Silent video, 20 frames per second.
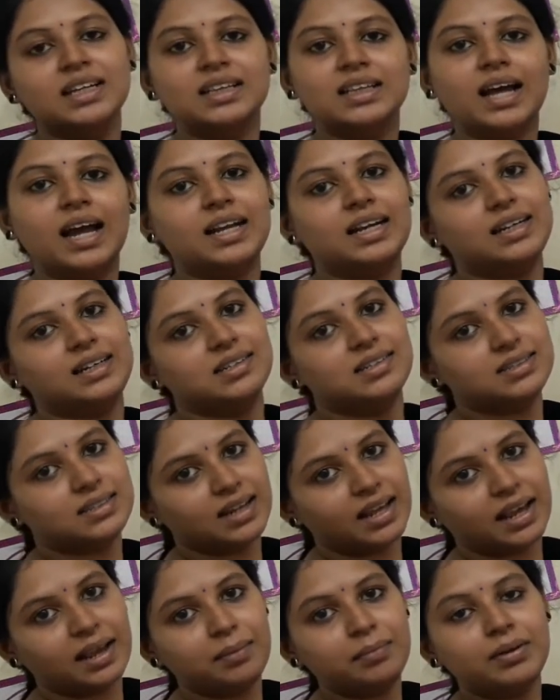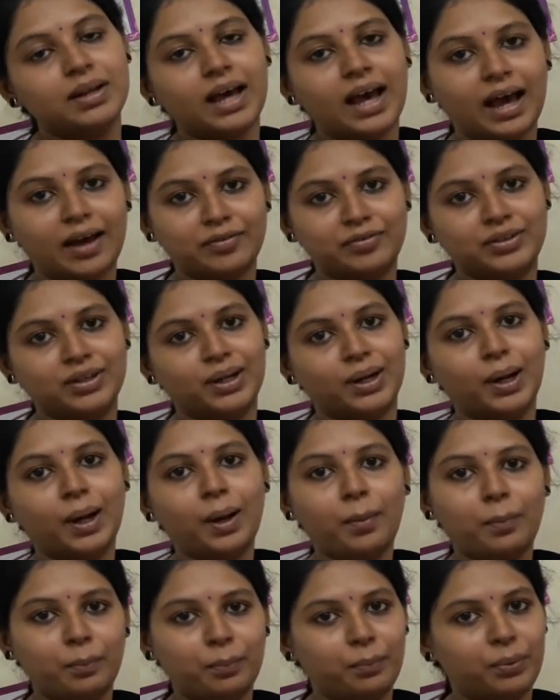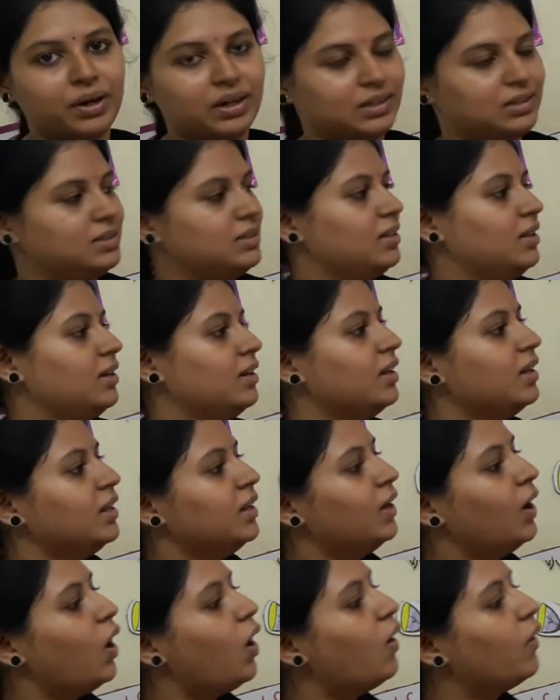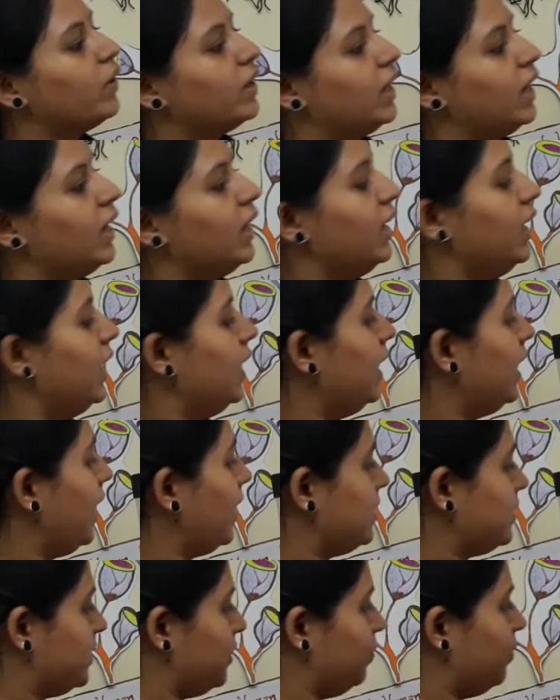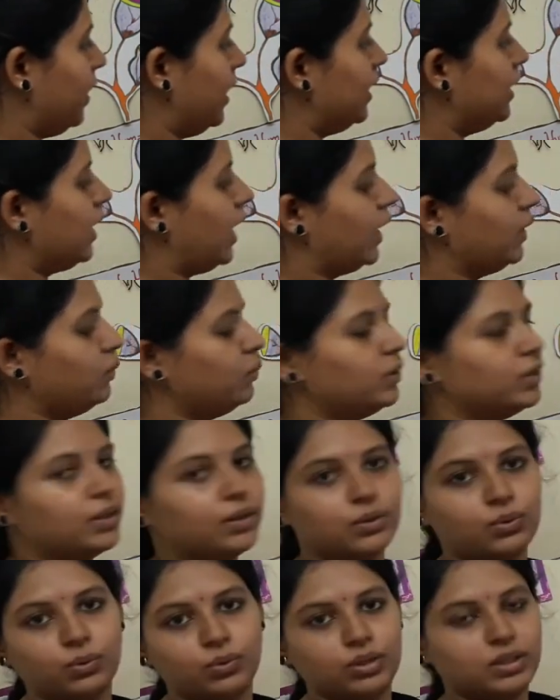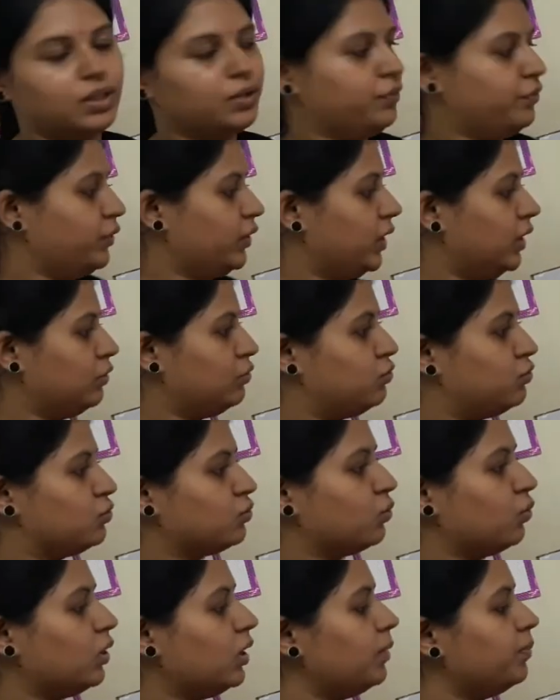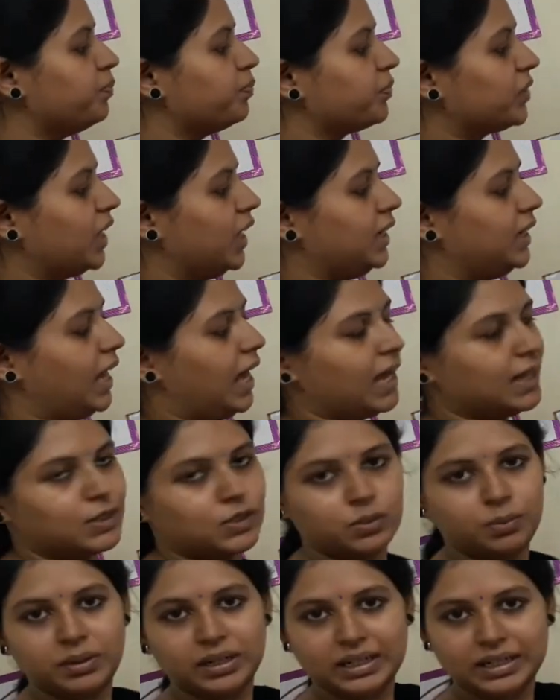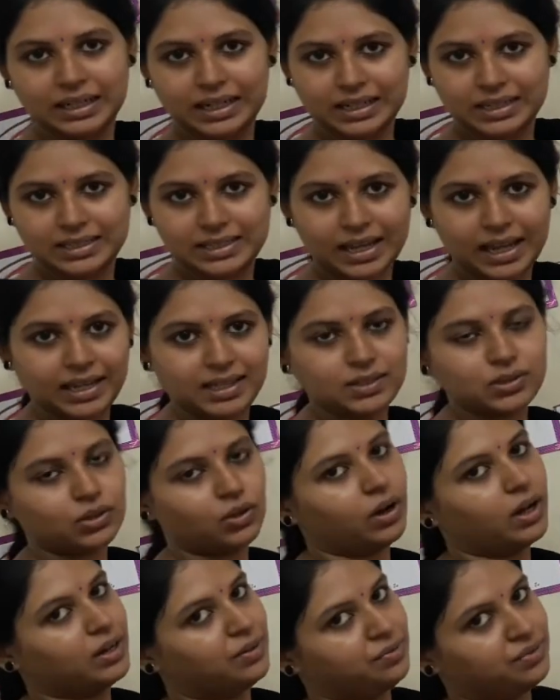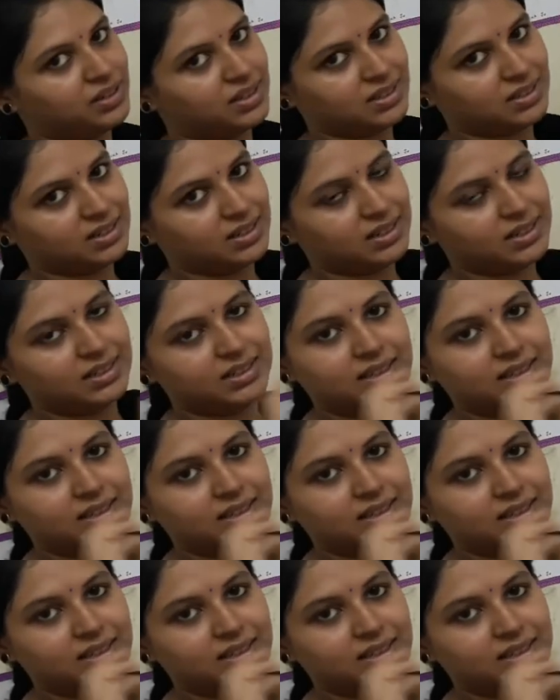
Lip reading: that it is named after a person. Okay, next we are done with the rule. The first rule, it has to be italicized, or if it is written,